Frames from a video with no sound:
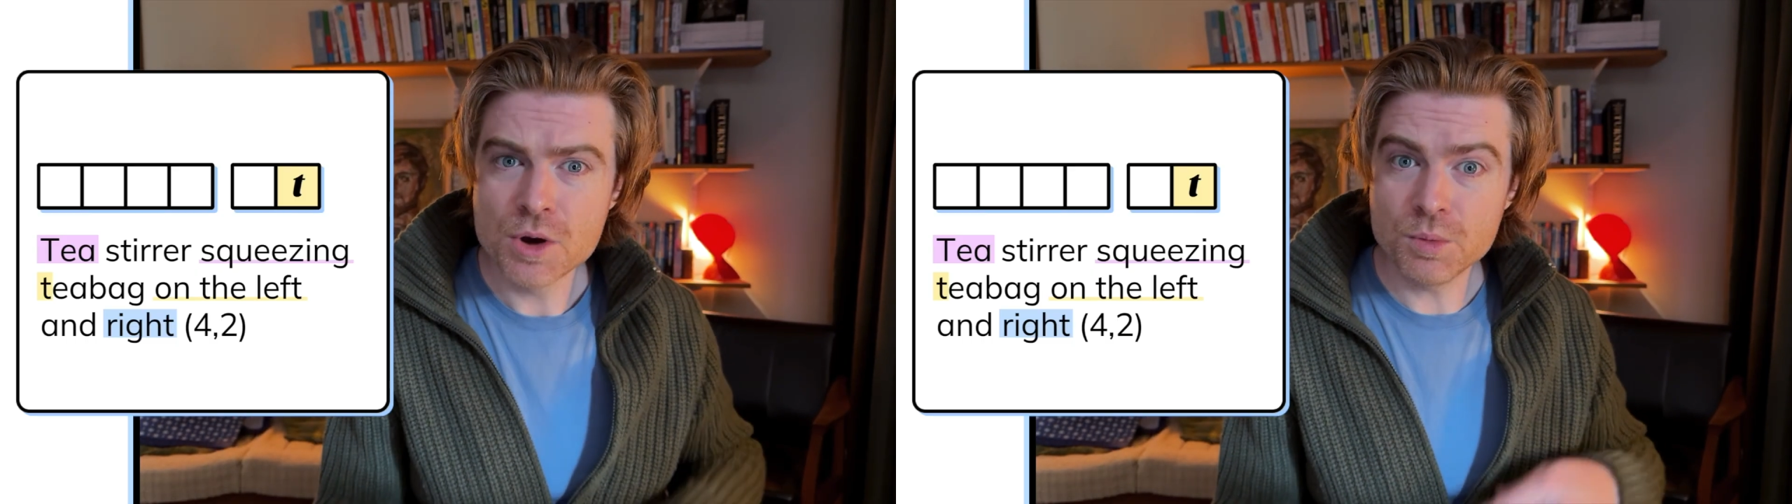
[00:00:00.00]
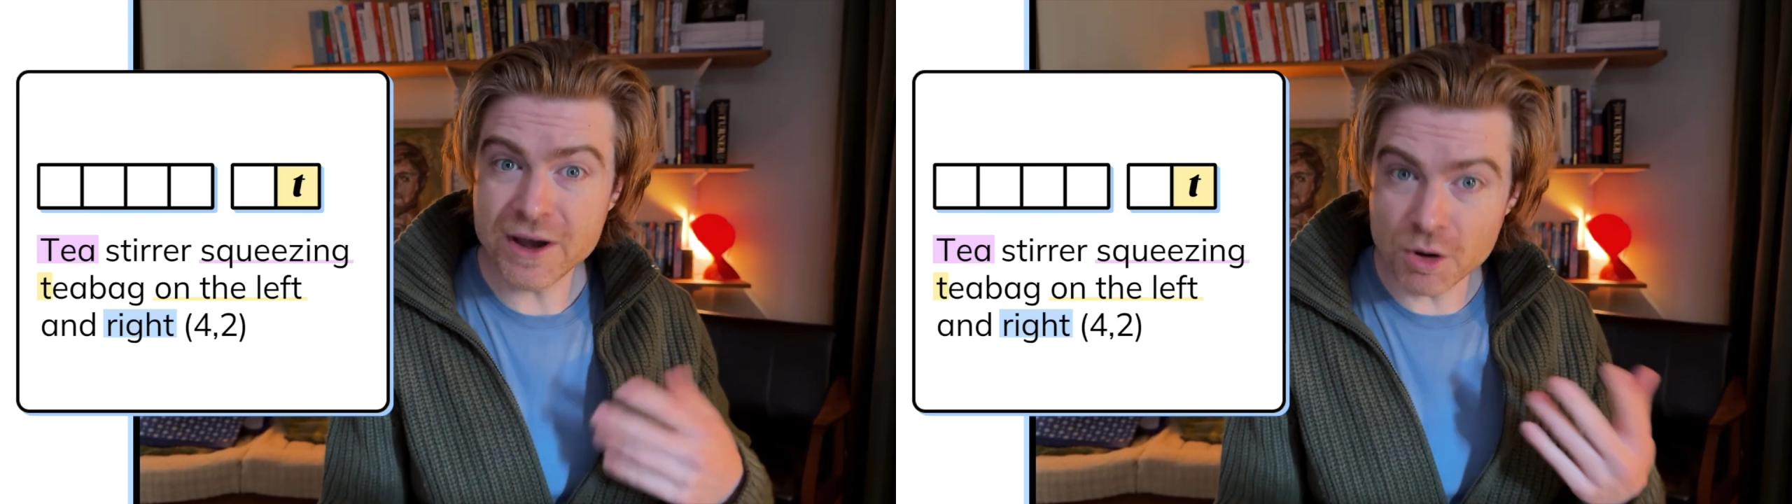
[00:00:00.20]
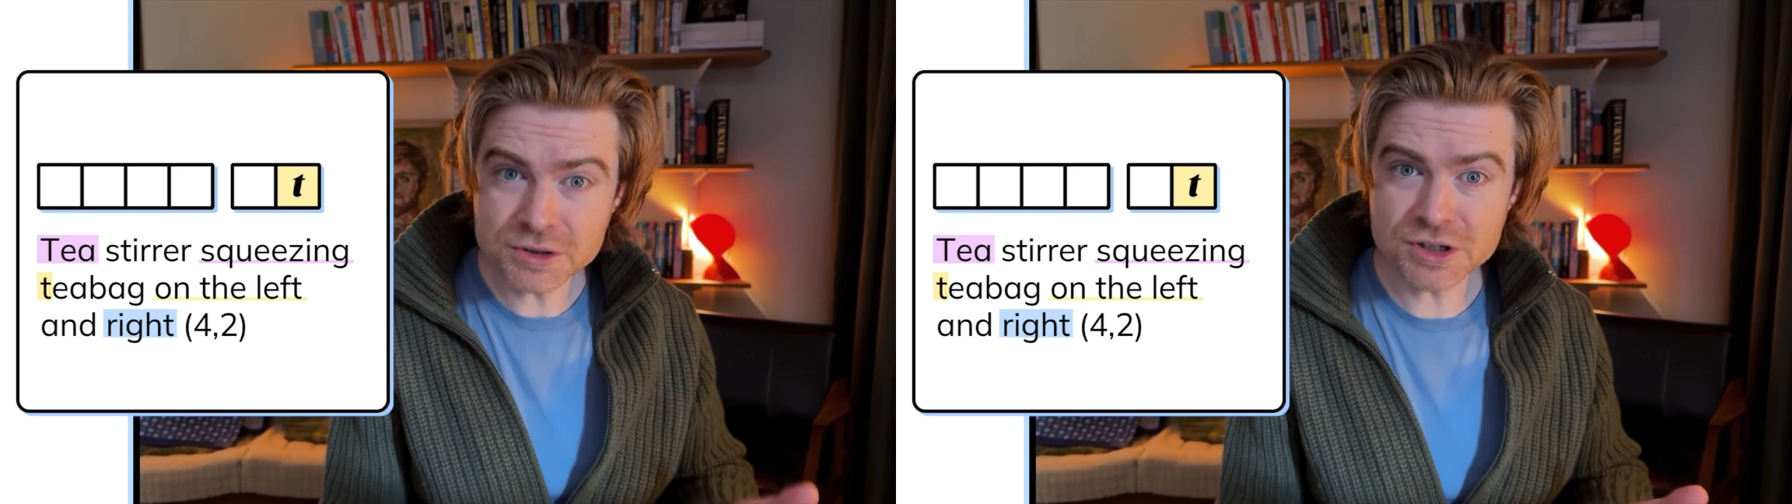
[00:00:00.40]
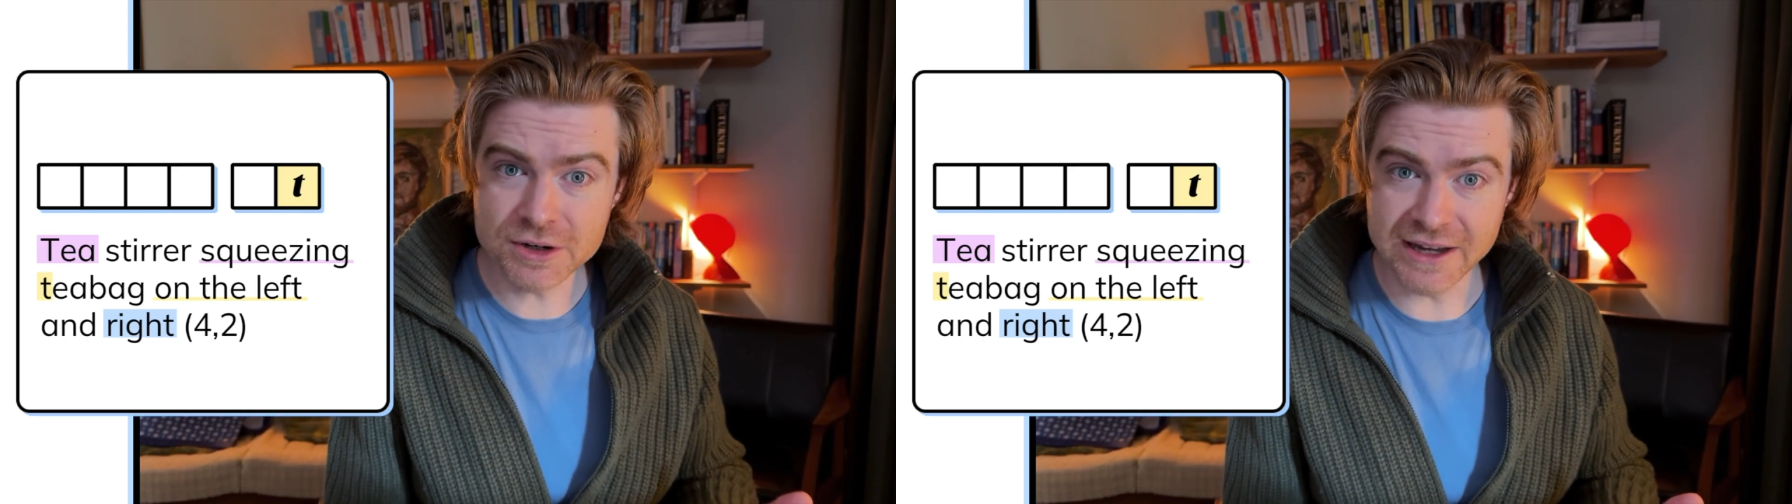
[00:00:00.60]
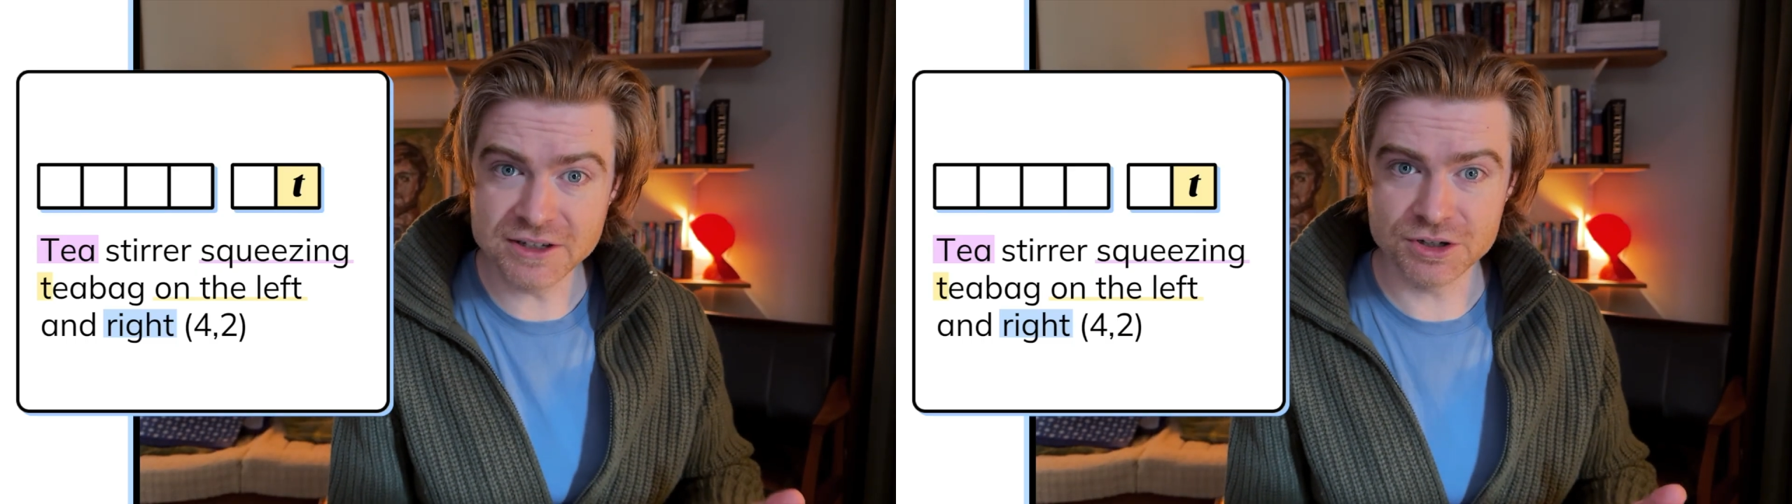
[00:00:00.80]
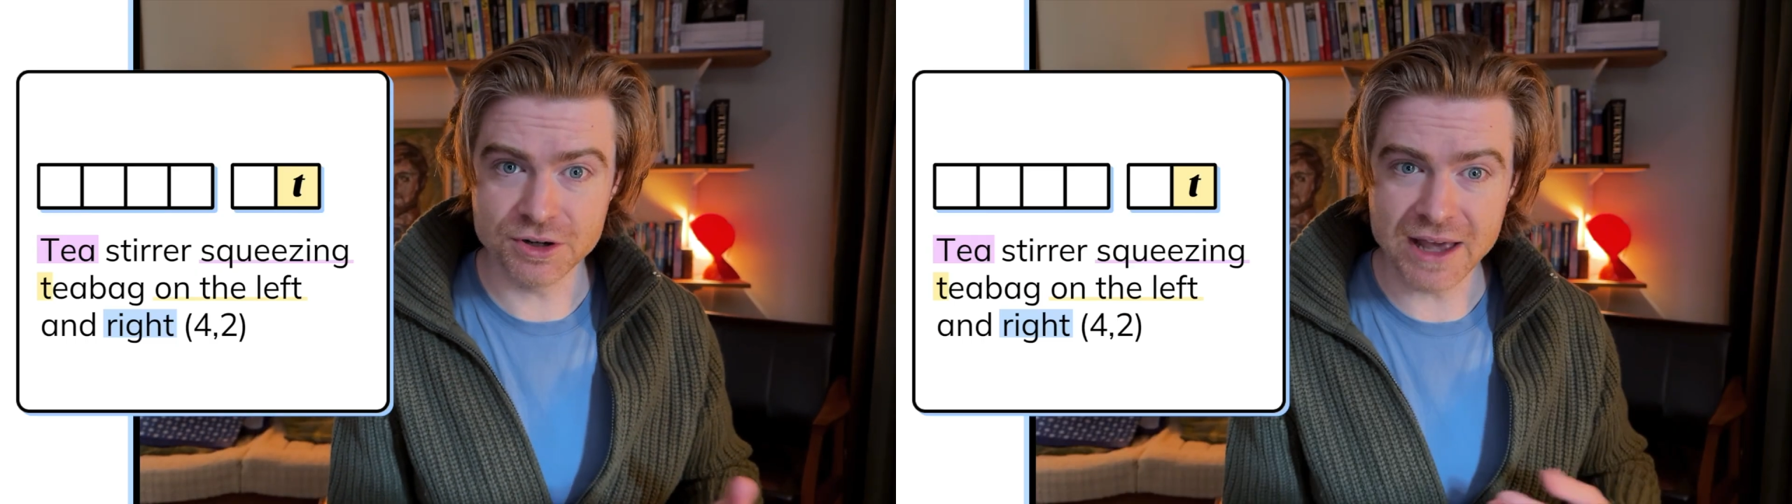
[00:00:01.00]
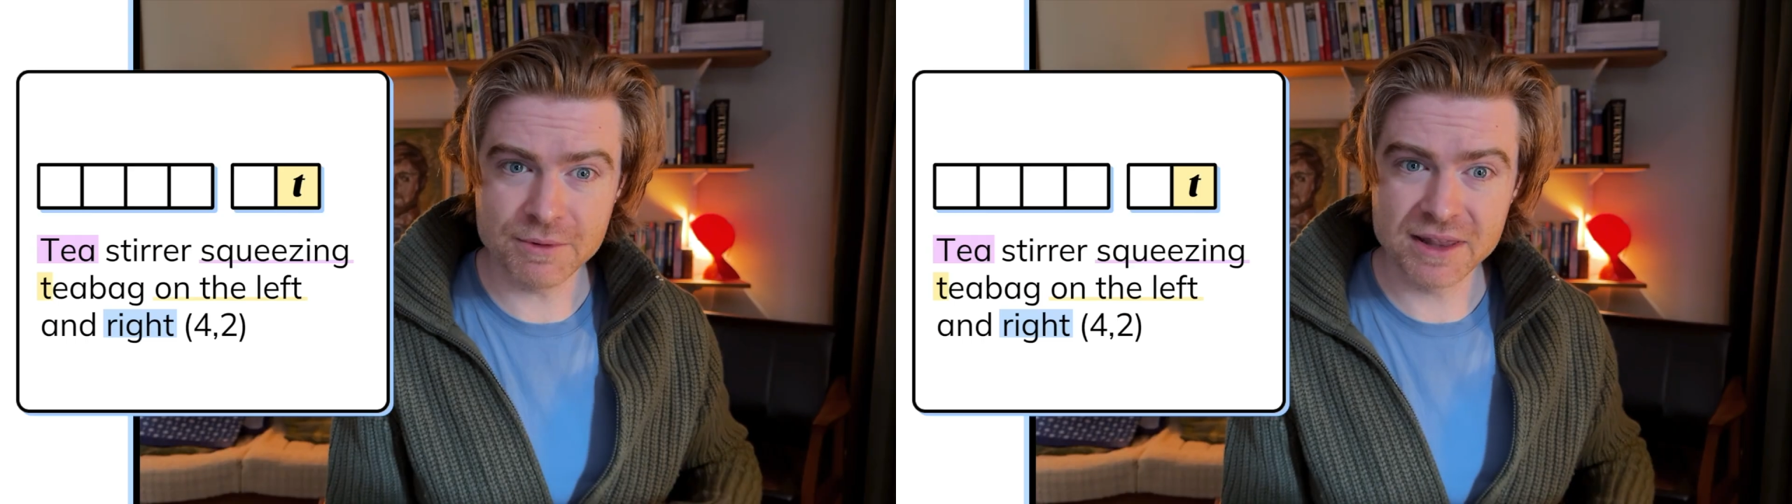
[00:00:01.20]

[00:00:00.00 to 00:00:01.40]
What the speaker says: We also need to do that